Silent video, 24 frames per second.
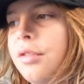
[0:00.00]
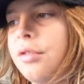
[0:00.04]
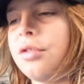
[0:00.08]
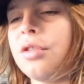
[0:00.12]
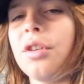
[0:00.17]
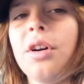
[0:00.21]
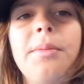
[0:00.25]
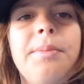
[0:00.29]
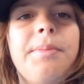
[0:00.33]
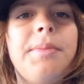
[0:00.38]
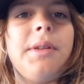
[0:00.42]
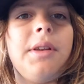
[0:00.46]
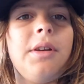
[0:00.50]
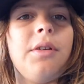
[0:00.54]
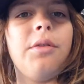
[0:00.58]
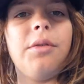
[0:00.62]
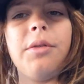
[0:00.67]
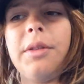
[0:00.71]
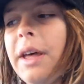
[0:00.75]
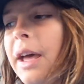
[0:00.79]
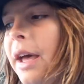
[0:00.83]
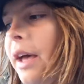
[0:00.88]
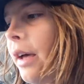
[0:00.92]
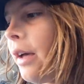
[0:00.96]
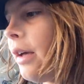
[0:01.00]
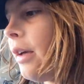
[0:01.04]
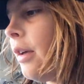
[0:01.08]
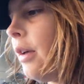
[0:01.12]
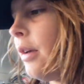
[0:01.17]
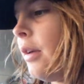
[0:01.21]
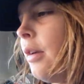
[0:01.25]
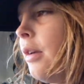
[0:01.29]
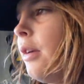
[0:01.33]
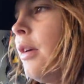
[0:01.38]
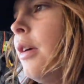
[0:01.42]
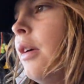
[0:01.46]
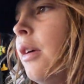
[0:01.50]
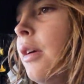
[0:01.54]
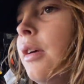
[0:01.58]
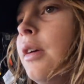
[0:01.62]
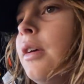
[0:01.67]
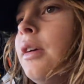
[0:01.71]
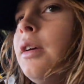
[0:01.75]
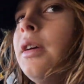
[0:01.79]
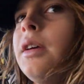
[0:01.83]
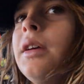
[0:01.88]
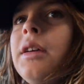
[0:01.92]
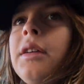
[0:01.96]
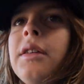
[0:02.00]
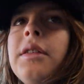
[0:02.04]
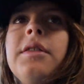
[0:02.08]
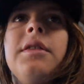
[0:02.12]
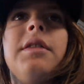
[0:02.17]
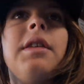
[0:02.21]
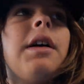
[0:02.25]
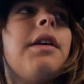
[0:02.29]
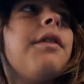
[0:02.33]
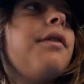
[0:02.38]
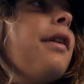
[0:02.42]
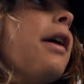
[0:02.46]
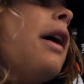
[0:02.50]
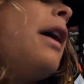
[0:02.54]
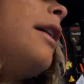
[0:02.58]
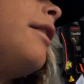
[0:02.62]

shop and all that stuff. It